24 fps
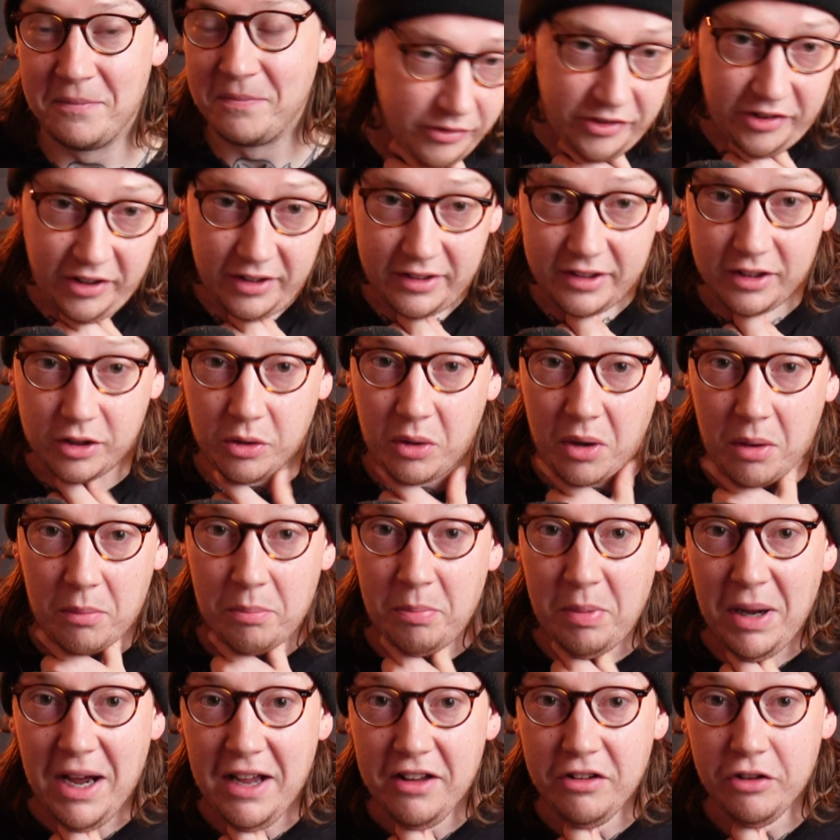Obviously, I didn't go out
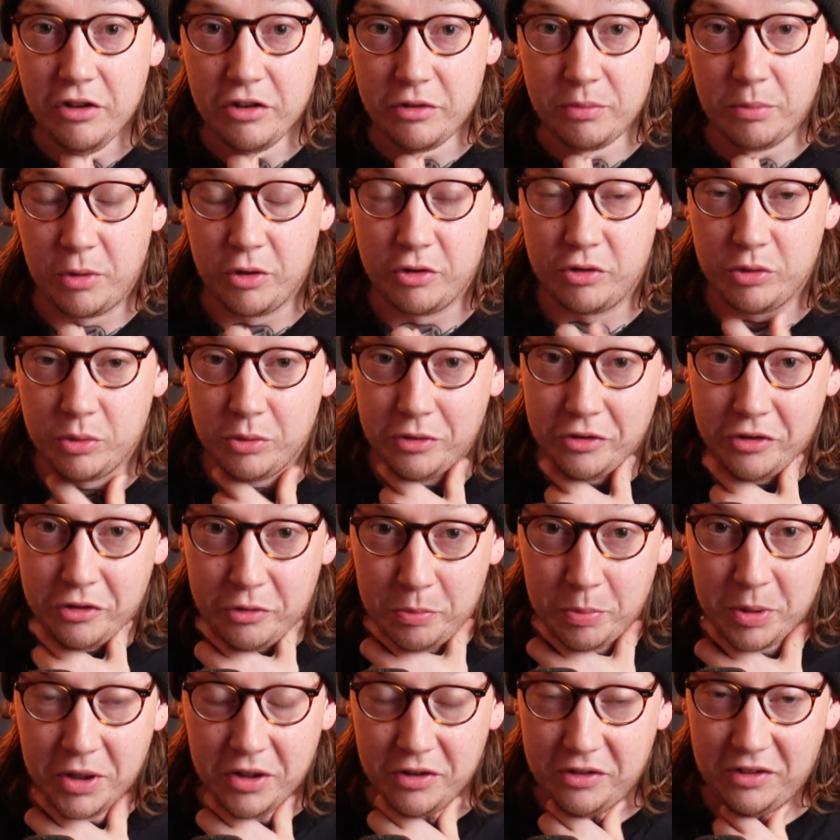and buy those
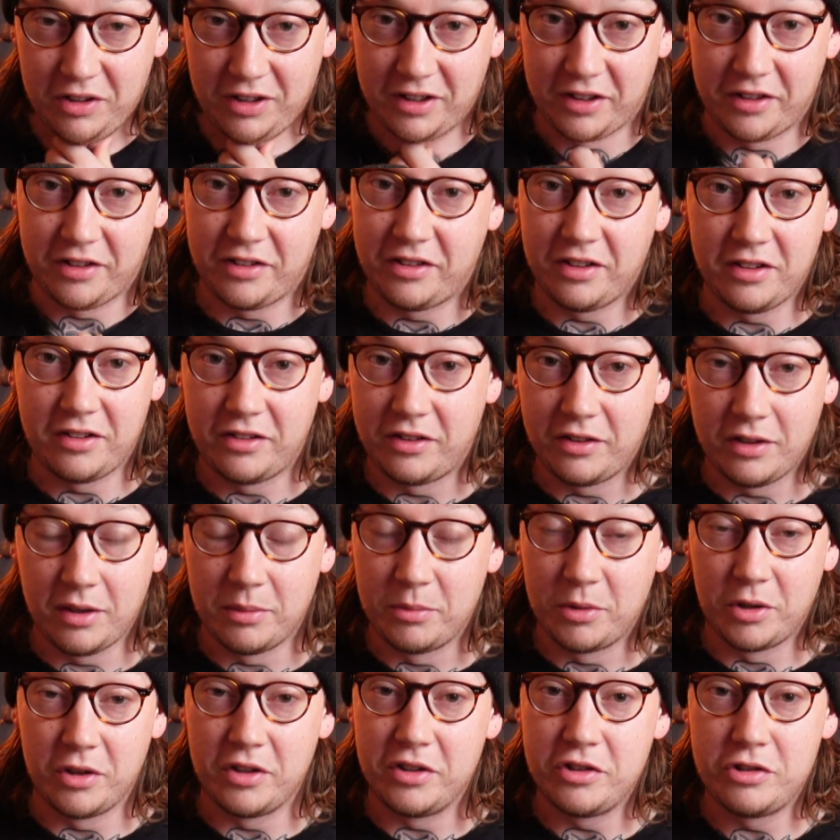modules because, like I said to you,
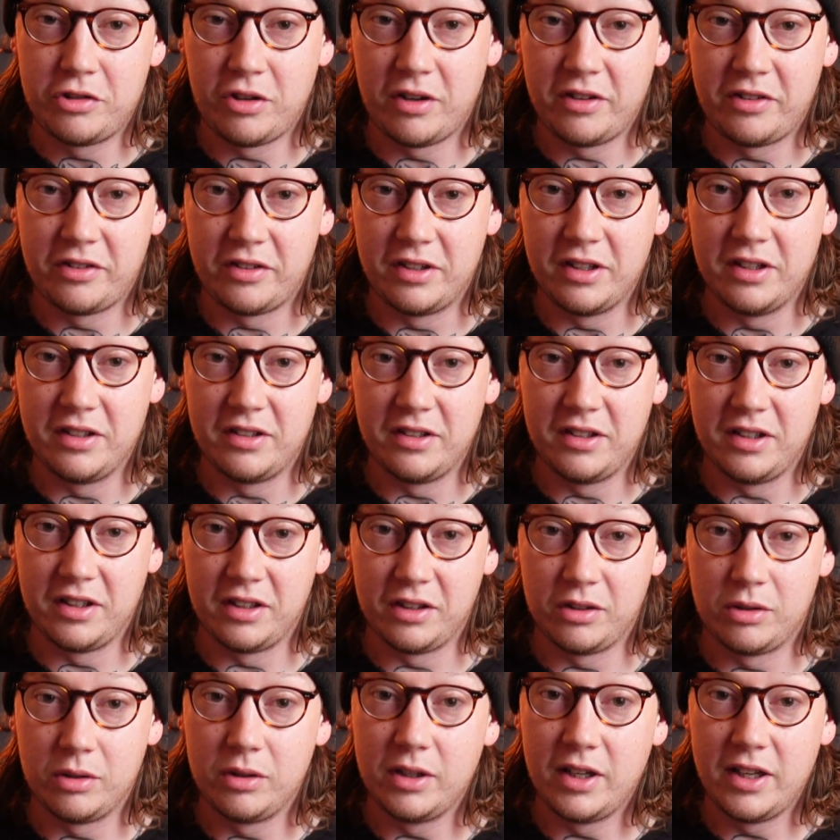I'm not interested
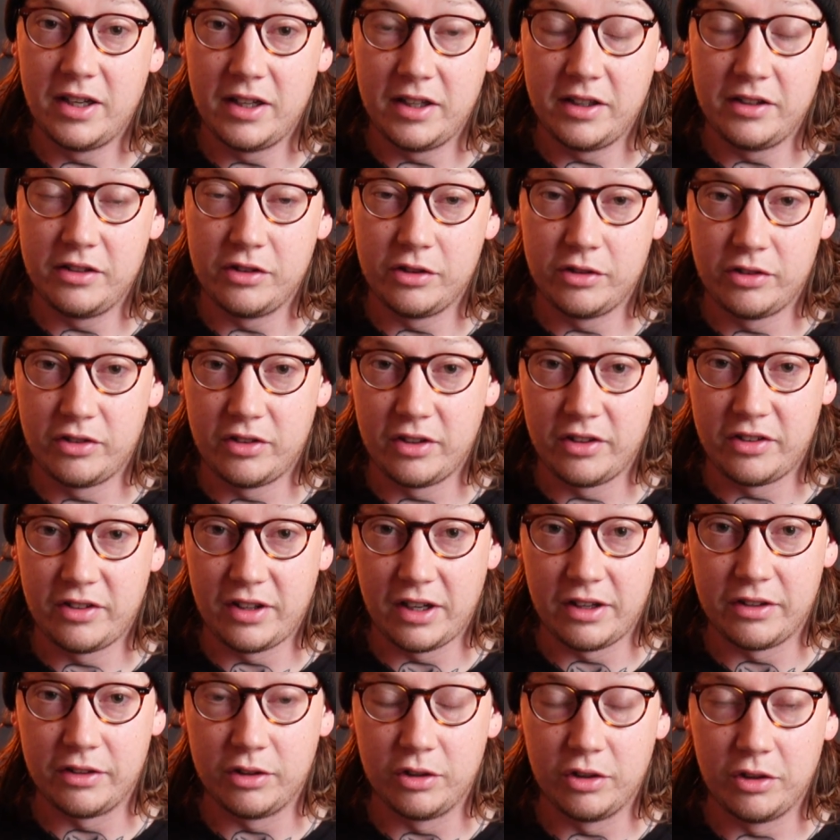in creating just a
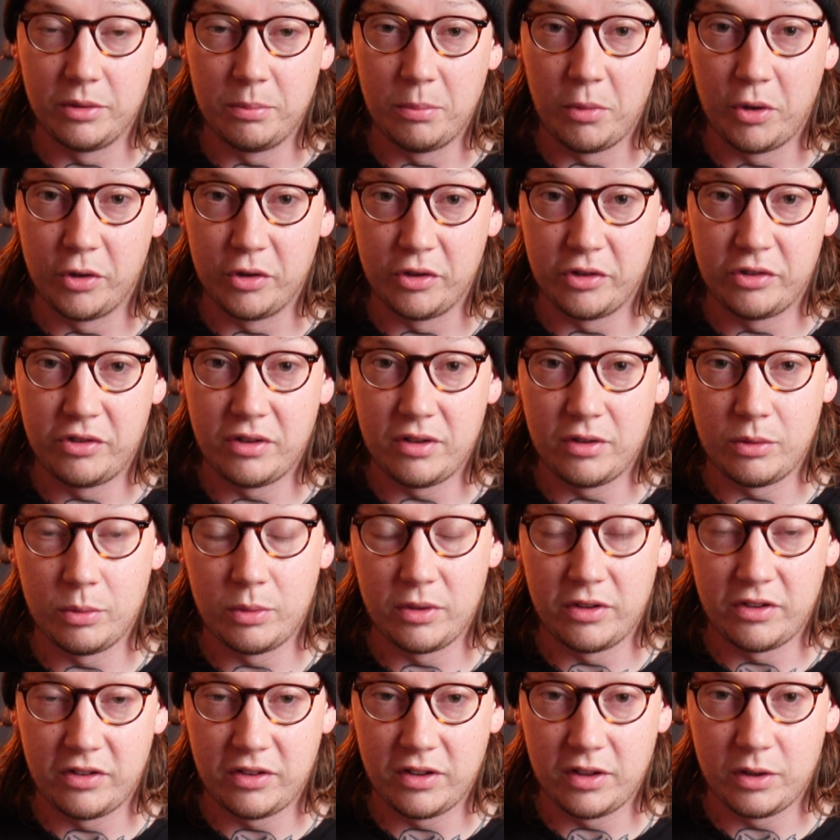standalone mono synth
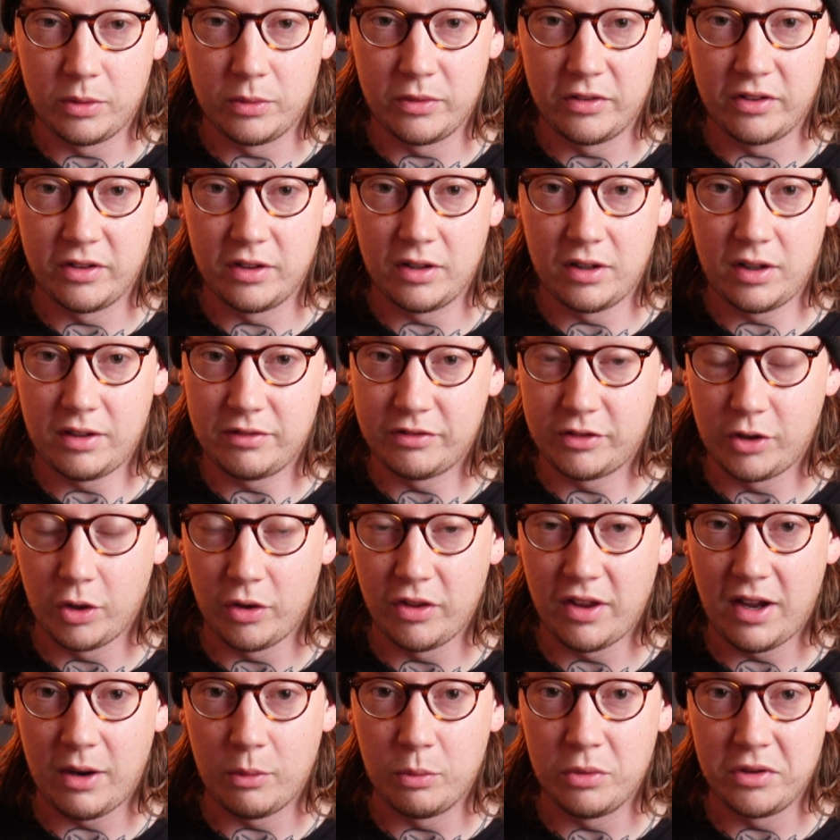with a sequencer. I've
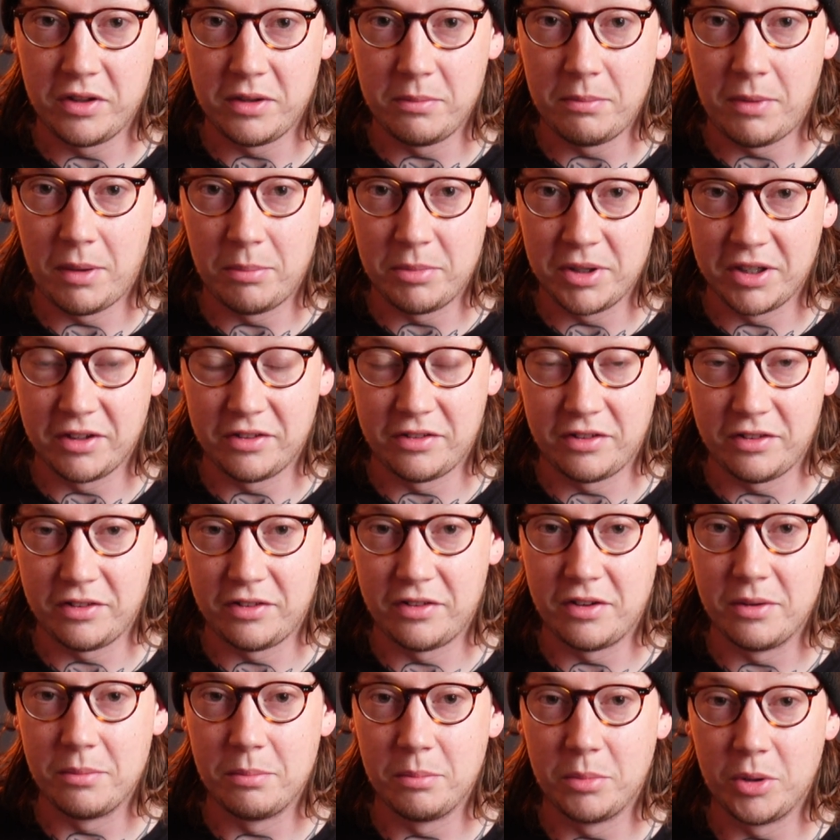got that within my bigger
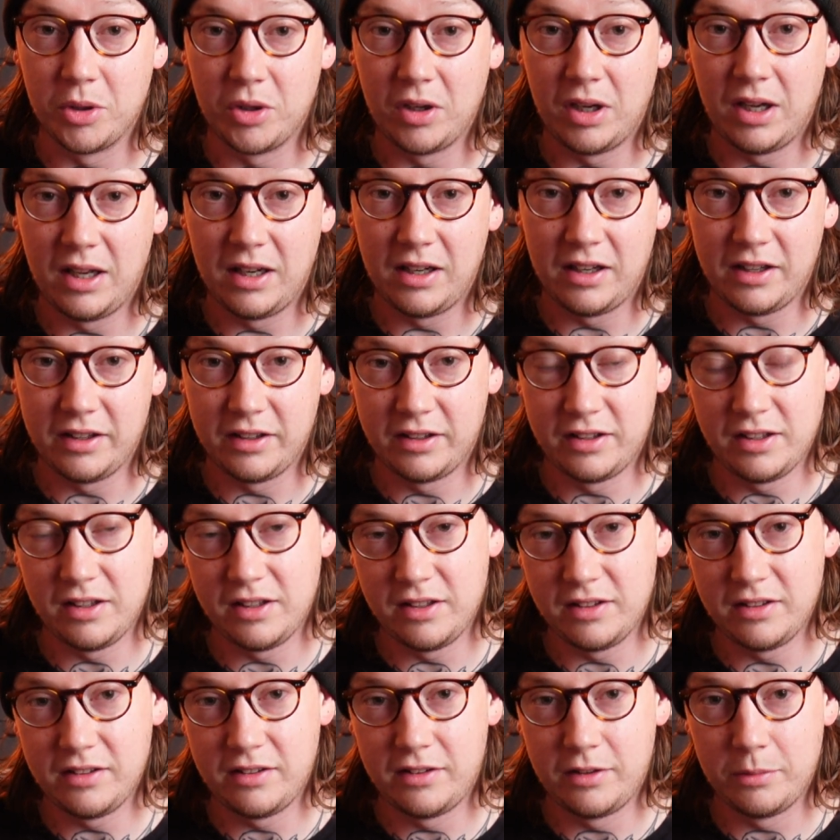system, but I like
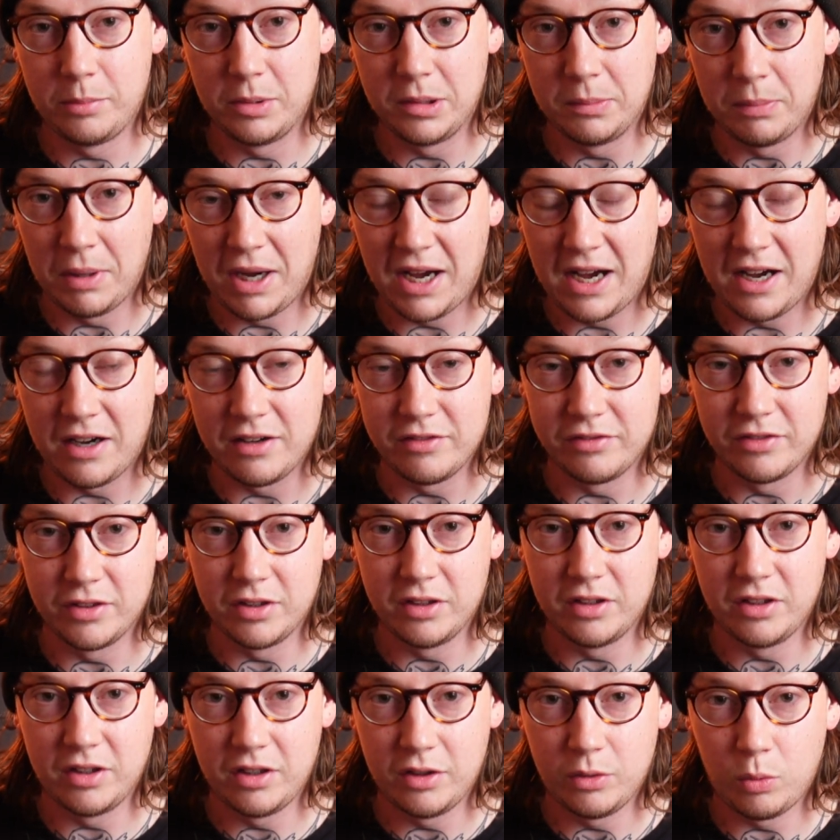it to be part of
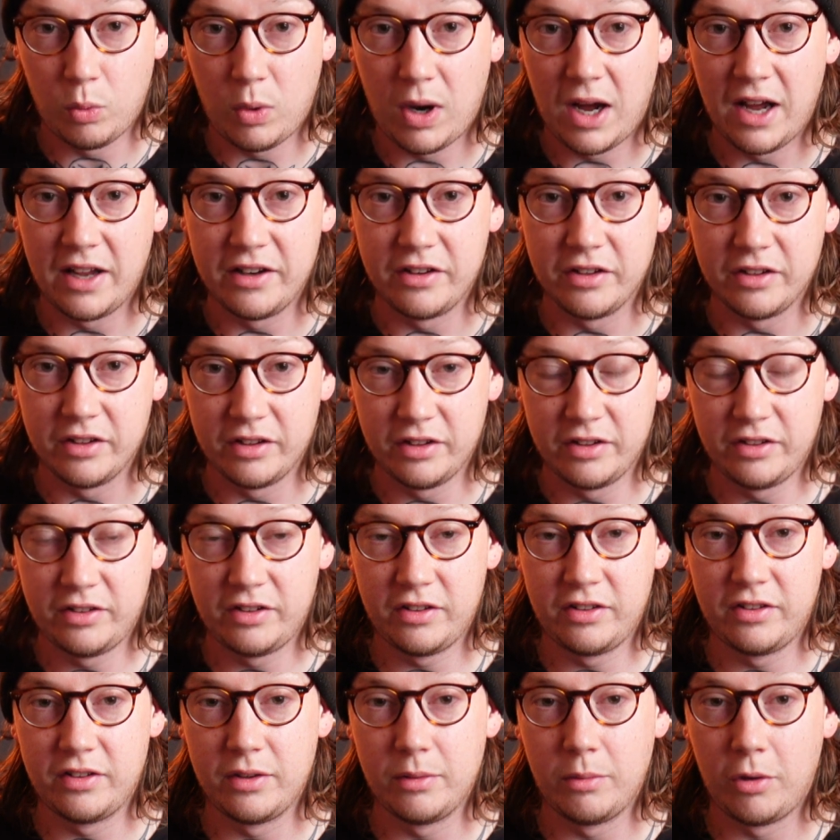a wider
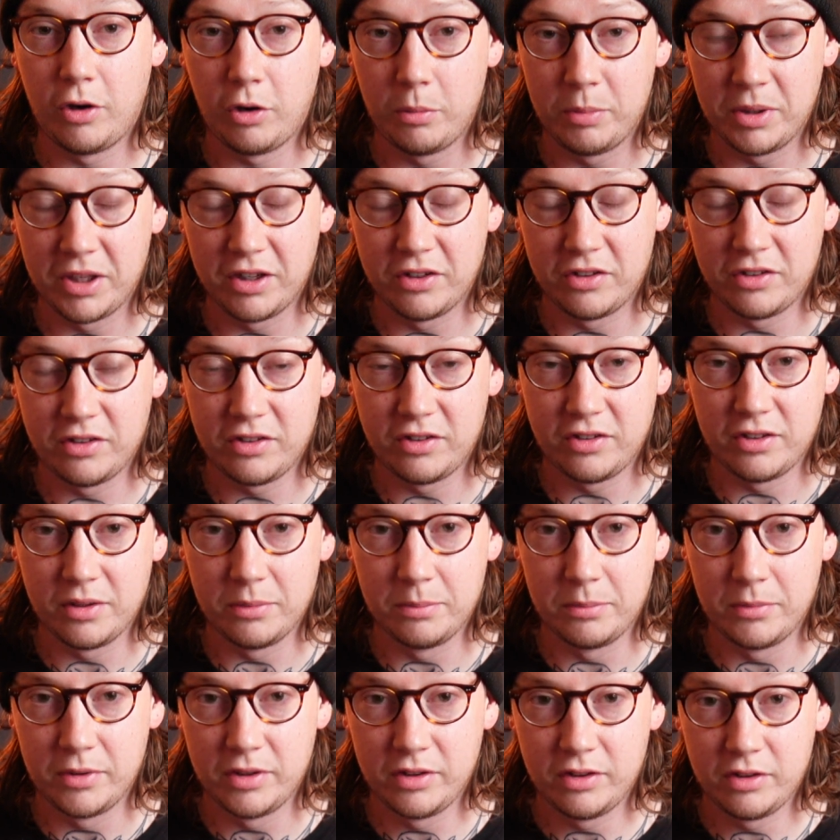system or a bigger
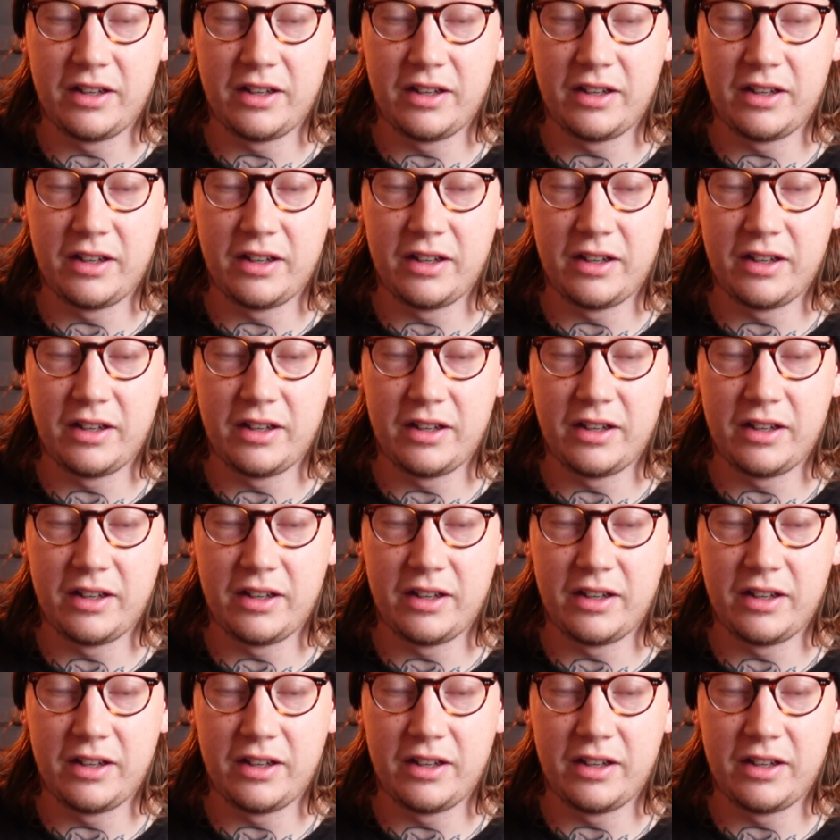system.